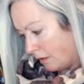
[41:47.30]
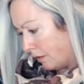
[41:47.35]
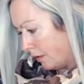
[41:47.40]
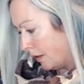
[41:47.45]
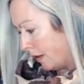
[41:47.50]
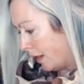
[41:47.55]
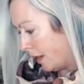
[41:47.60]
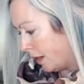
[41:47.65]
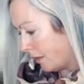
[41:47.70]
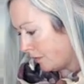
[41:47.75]

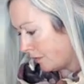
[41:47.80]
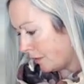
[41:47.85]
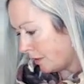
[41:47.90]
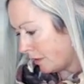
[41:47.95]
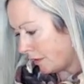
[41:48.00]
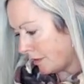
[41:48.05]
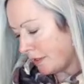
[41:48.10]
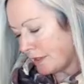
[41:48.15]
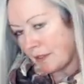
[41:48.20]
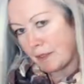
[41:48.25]

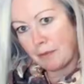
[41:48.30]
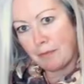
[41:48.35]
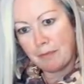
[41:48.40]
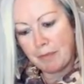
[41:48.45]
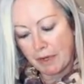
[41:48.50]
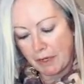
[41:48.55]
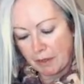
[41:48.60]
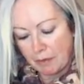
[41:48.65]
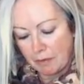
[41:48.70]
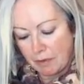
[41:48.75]
I need some
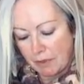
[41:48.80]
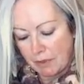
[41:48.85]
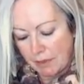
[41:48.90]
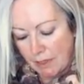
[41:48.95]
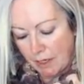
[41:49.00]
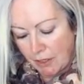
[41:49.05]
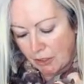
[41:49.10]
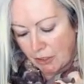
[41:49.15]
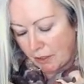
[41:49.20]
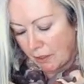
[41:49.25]
bigger ones
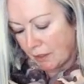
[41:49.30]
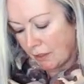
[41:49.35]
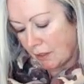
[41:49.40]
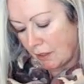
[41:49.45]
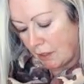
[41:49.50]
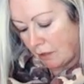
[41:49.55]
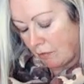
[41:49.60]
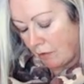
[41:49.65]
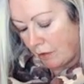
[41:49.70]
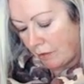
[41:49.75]
actually to
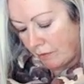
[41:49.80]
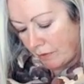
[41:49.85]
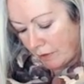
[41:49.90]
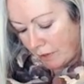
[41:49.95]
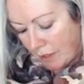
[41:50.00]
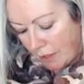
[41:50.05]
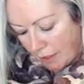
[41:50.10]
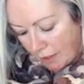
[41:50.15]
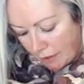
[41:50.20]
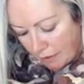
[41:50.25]
go over
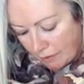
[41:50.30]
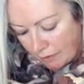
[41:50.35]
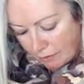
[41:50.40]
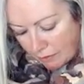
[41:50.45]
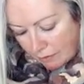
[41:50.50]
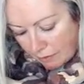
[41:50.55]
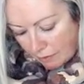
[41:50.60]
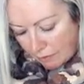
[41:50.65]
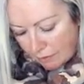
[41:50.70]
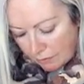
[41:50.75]
there,
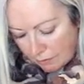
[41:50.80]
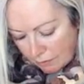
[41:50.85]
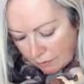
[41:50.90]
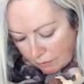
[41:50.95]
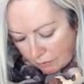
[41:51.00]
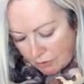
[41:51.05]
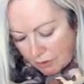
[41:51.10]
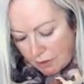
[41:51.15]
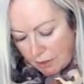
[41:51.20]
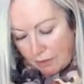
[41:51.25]
so
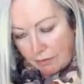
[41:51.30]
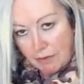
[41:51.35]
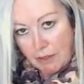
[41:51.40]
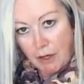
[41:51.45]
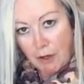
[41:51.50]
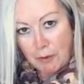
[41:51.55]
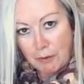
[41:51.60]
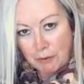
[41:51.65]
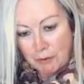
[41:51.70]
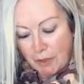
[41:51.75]
I'll just have to
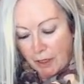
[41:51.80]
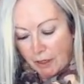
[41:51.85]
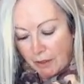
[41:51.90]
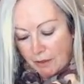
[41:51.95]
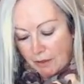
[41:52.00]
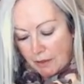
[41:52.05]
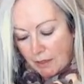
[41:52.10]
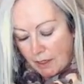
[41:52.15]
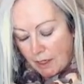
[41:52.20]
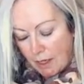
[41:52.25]
hold
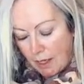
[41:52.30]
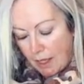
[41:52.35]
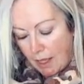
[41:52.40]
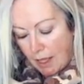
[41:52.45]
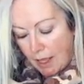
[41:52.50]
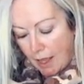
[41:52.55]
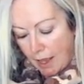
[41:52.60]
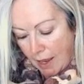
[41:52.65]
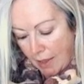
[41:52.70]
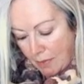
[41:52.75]
those,
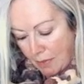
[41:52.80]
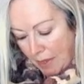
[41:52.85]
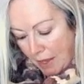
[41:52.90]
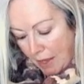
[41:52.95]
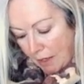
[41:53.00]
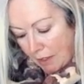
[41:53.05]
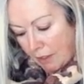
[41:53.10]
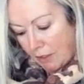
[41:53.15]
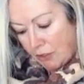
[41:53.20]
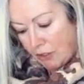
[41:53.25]
and
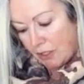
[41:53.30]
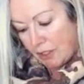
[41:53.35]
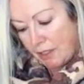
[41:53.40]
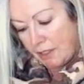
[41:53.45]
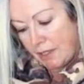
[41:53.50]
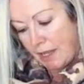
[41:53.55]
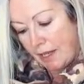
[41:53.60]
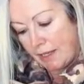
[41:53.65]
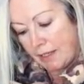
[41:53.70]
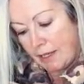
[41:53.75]
that can just
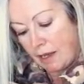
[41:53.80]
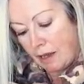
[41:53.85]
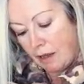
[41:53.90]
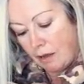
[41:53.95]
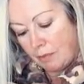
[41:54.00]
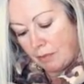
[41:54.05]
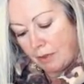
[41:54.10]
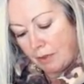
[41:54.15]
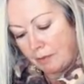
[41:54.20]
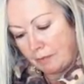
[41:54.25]
set up,